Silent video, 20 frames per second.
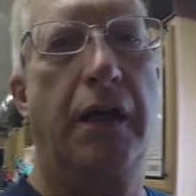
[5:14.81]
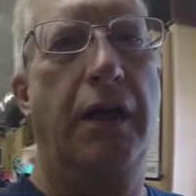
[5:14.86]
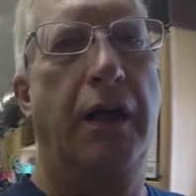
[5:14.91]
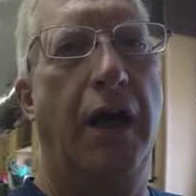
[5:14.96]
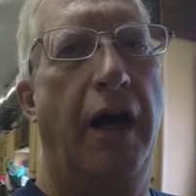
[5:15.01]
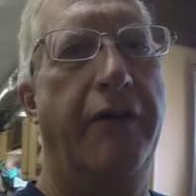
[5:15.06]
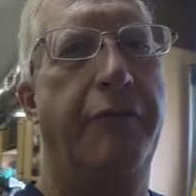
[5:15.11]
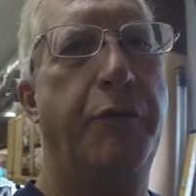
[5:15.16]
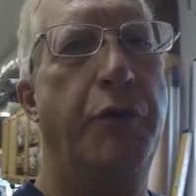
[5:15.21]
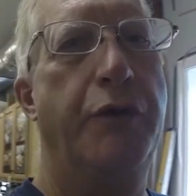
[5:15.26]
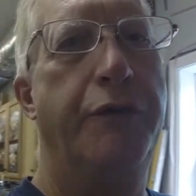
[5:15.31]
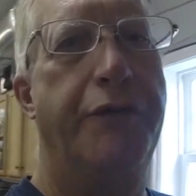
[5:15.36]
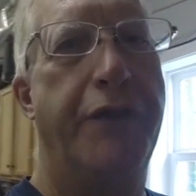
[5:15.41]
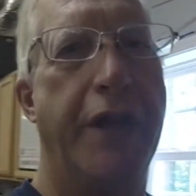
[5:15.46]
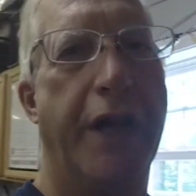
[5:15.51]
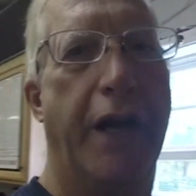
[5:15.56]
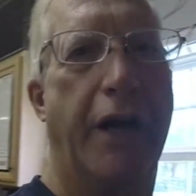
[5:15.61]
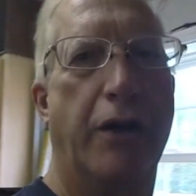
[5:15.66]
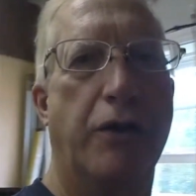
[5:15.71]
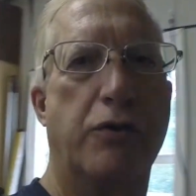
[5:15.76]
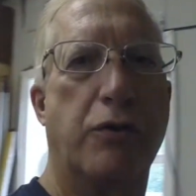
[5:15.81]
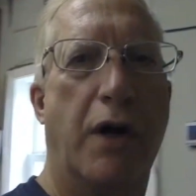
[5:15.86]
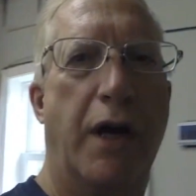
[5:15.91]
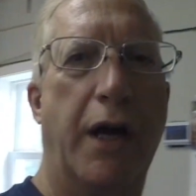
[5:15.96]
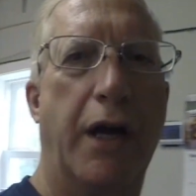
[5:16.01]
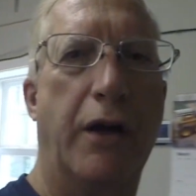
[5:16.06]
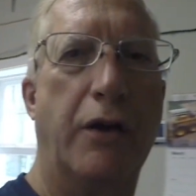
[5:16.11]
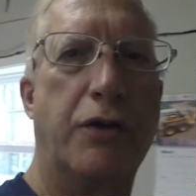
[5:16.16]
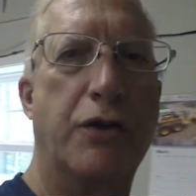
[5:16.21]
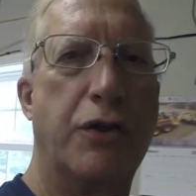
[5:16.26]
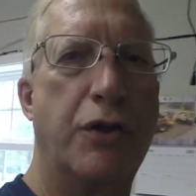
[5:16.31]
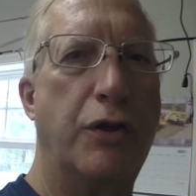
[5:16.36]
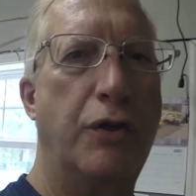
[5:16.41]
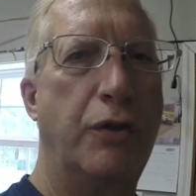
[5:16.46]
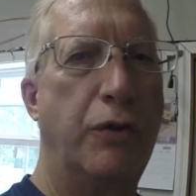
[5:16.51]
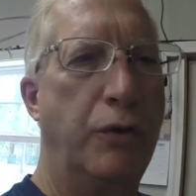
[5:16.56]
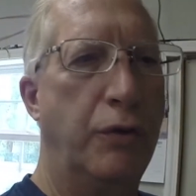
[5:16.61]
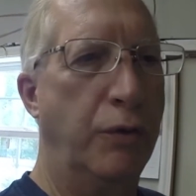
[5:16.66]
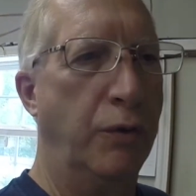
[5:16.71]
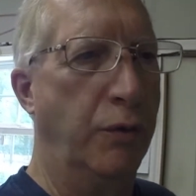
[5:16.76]
I've moved the air dryer
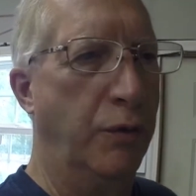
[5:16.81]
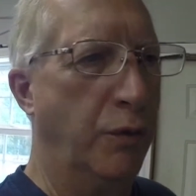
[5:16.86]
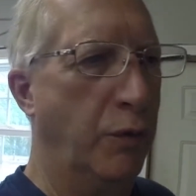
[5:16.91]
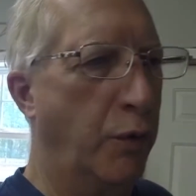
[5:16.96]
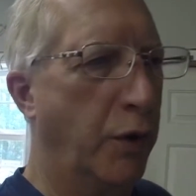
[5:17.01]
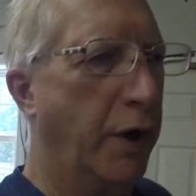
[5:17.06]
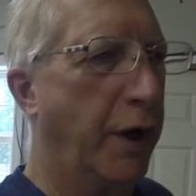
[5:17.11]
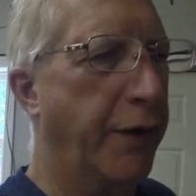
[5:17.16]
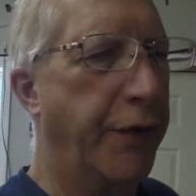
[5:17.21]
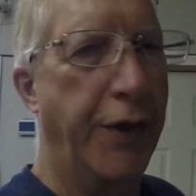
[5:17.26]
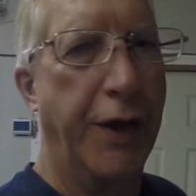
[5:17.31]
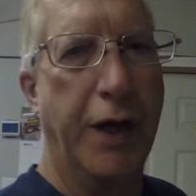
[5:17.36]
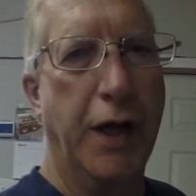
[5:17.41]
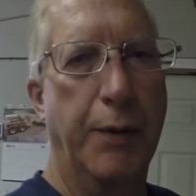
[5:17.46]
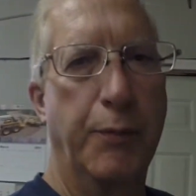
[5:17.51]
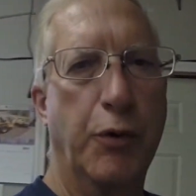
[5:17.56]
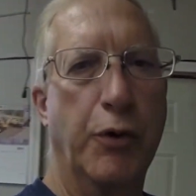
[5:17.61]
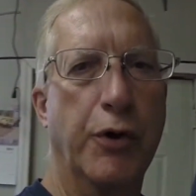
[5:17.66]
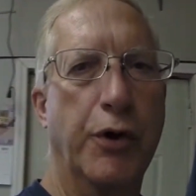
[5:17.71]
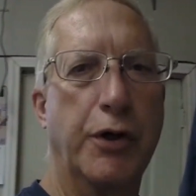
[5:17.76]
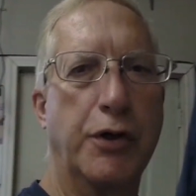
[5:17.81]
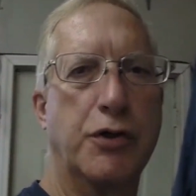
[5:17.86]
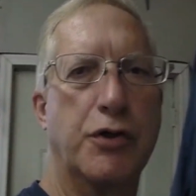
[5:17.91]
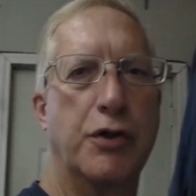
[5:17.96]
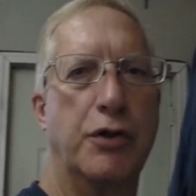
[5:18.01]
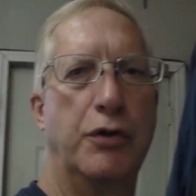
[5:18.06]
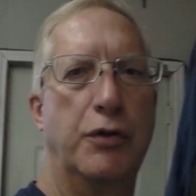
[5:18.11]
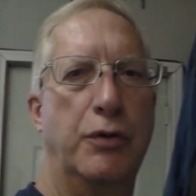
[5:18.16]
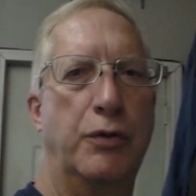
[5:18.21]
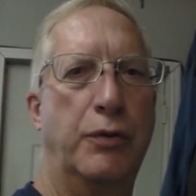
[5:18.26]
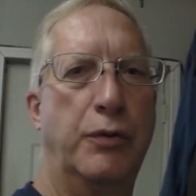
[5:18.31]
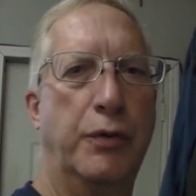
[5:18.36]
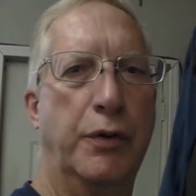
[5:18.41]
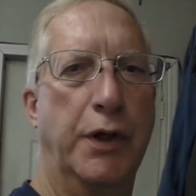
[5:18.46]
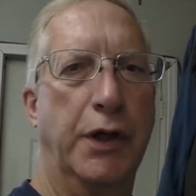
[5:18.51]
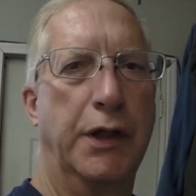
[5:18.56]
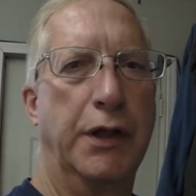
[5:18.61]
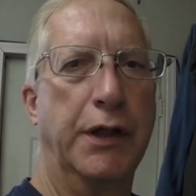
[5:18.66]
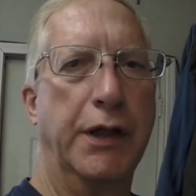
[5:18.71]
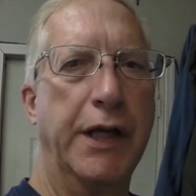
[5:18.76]
to where I think I'm going to
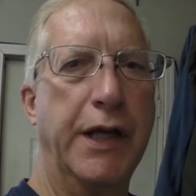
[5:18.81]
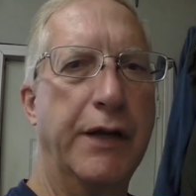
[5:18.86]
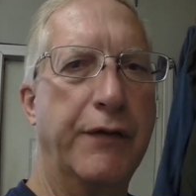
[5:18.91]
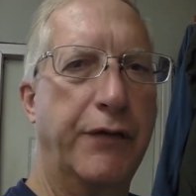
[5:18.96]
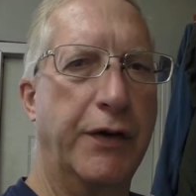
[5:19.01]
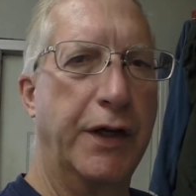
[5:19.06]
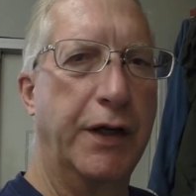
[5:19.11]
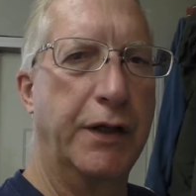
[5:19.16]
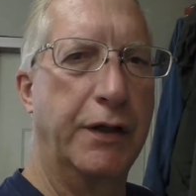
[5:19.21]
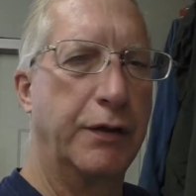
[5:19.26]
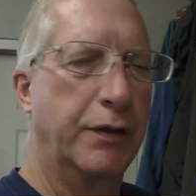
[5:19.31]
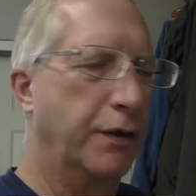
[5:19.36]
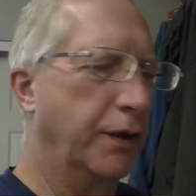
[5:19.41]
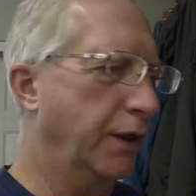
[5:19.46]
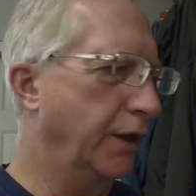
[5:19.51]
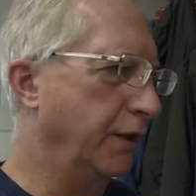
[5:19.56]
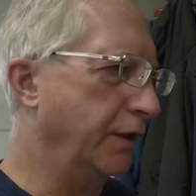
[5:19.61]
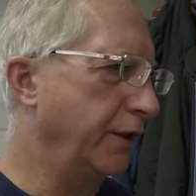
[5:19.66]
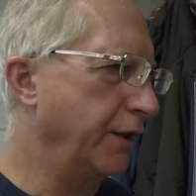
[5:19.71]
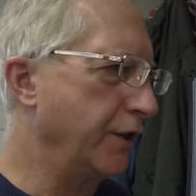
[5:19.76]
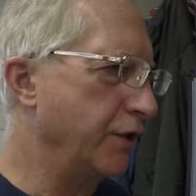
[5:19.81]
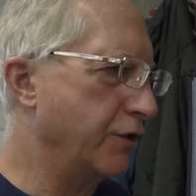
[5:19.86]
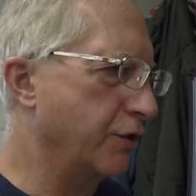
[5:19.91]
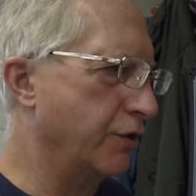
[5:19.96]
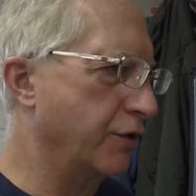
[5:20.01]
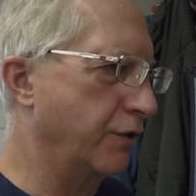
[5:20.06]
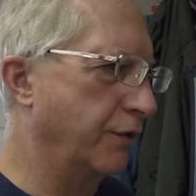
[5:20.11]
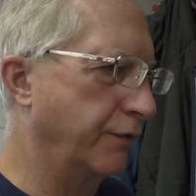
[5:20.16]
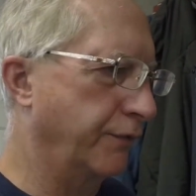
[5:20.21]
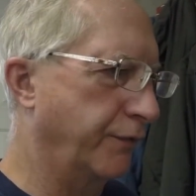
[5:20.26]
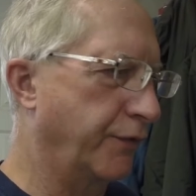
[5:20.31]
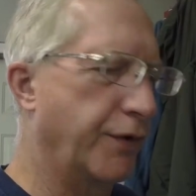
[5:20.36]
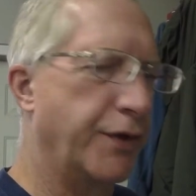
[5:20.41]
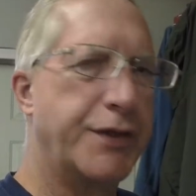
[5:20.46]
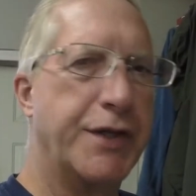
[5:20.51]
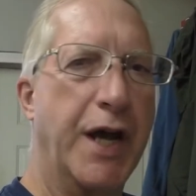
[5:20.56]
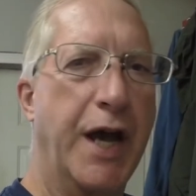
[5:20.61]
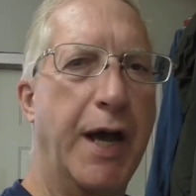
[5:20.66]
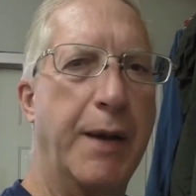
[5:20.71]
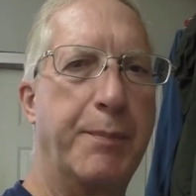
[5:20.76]
leave it, at least for the
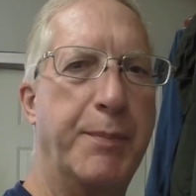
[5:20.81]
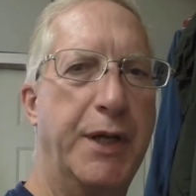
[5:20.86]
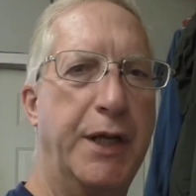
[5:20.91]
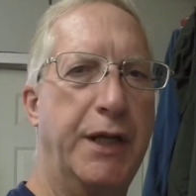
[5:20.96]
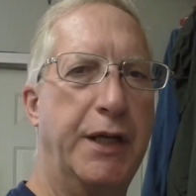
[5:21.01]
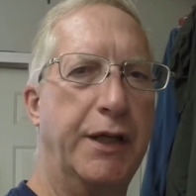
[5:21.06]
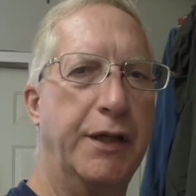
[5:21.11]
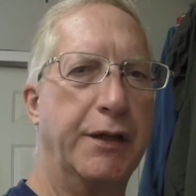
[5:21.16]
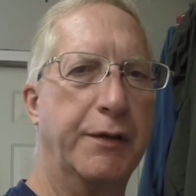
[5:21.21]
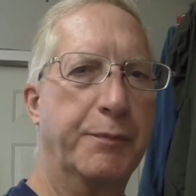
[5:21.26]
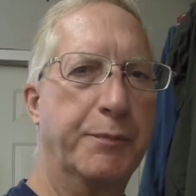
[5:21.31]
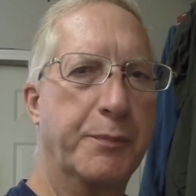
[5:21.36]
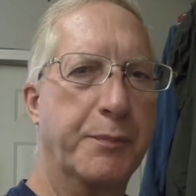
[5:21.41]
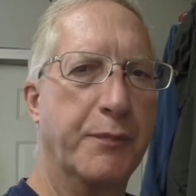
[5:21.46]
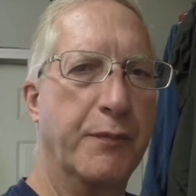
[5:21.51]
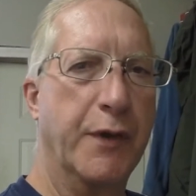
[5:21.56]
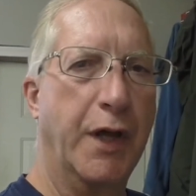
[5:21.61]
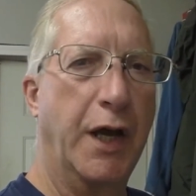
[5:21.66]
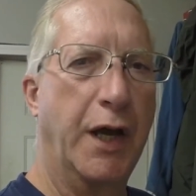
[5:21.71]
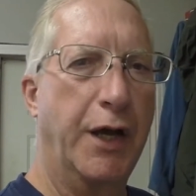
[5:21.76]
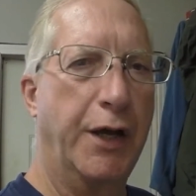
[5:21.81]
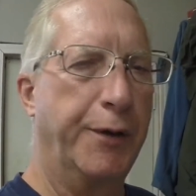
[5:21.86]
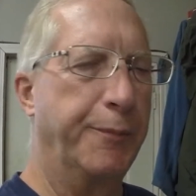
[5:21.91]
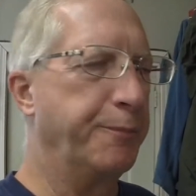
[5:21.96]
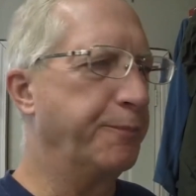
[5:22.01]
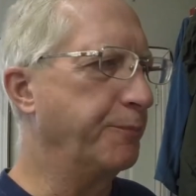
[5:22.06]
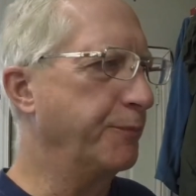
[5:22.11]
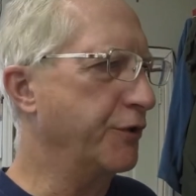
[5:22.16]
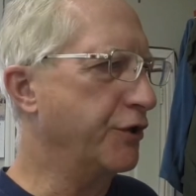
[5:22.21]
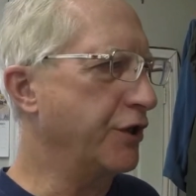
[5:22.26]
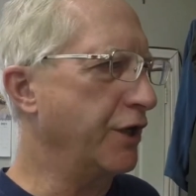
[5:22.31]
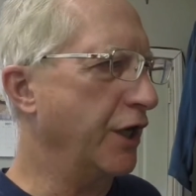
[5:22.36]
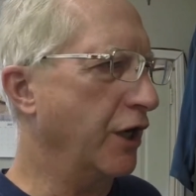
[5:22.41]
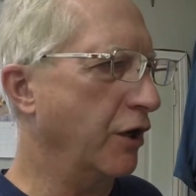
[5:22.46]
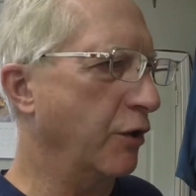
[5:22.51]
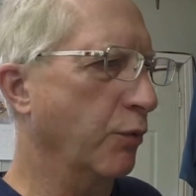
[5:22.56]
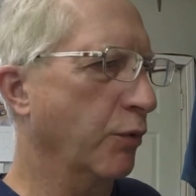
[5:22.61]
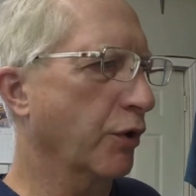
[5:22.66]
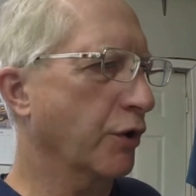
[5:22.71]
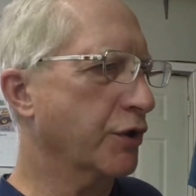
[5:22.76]
time being. See how
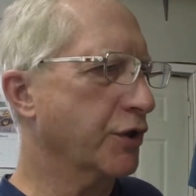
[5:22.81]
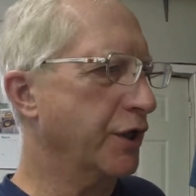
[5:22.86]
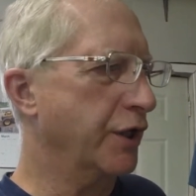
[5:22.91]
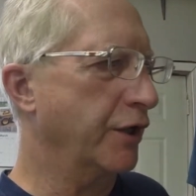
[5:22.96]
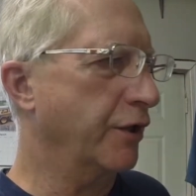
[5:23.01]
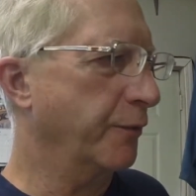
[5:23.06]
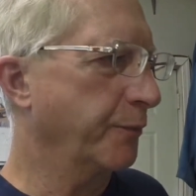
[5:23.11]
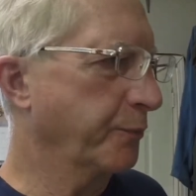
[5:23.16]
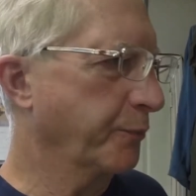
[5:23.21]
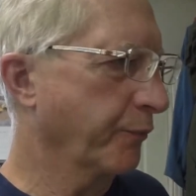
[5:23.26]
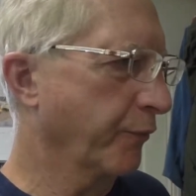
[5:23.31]
it works here.